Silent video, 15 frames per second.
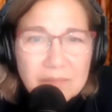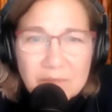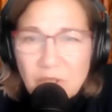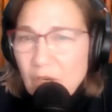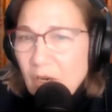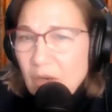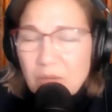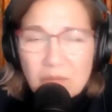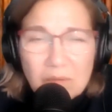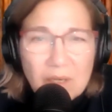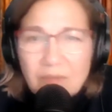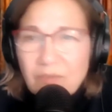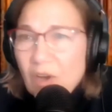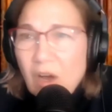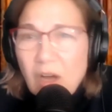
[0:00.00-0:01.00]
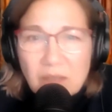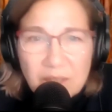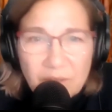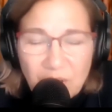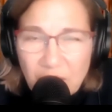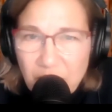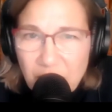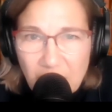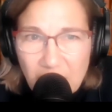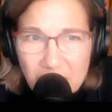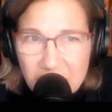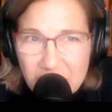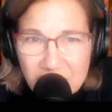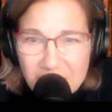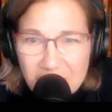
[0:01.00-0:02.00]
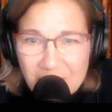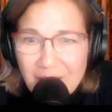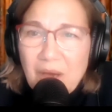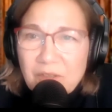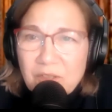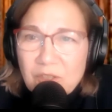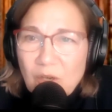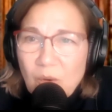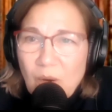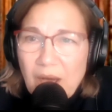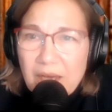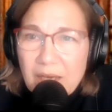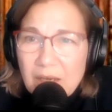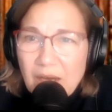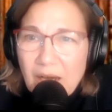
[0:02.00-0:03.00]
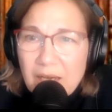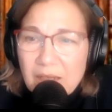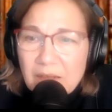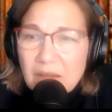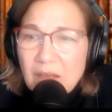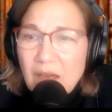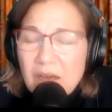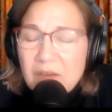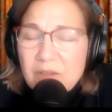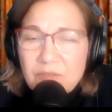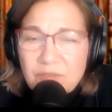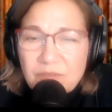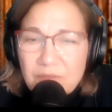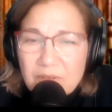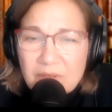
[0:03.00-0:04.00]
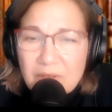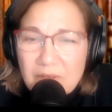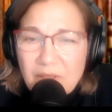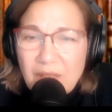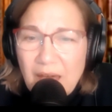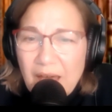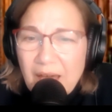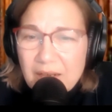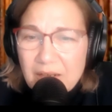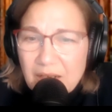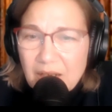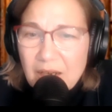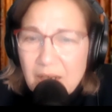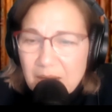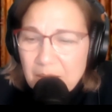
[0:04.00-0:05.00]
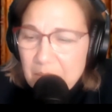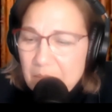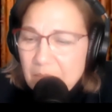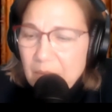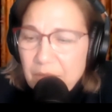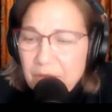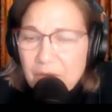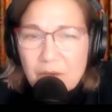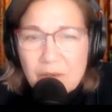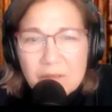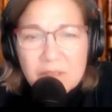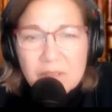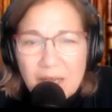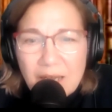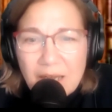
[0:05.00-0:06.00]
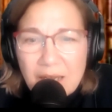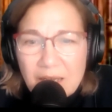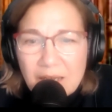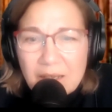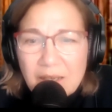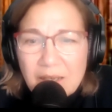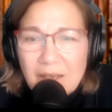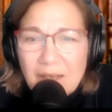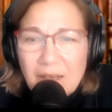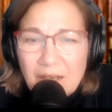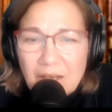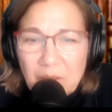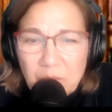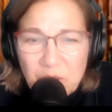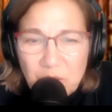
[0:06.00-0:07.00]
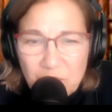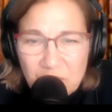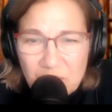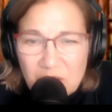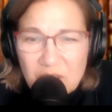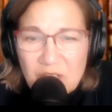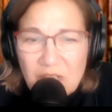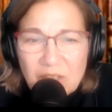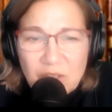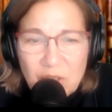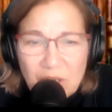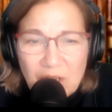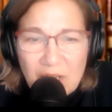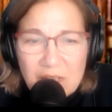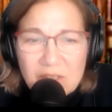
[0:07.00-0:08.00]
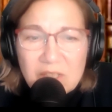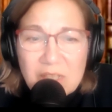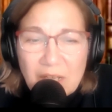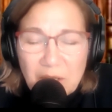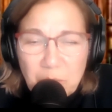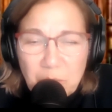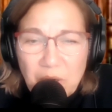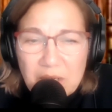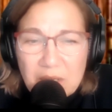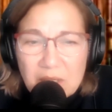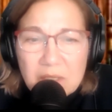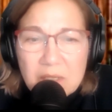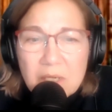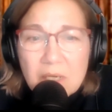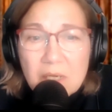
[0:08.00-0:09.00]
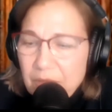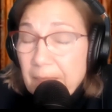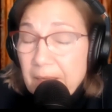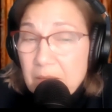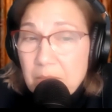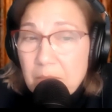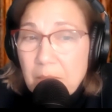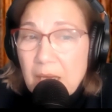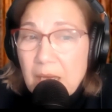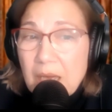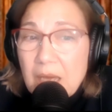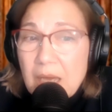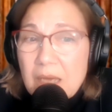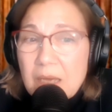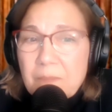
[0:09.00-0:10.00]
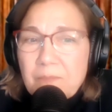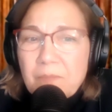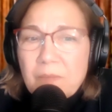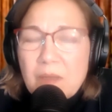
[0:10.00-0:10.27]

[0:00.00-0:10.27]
you know, of all living things. So I love that Mother's Day, which was just yesterday, is celebrated in May.